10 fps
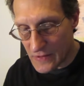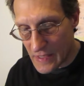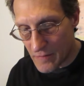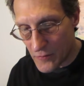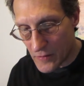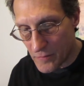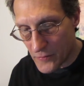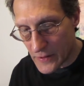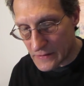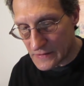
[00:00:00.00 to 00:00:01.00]
Deborah
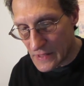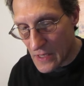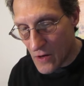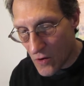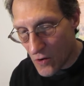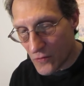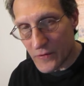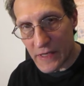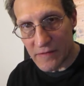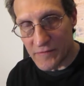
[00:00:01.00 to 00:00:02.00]
Birx all
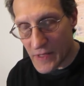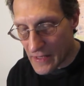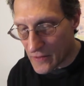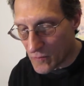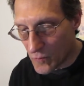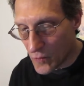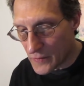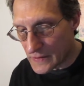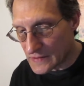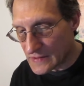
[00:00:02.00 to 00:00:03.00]
gave dire warnings,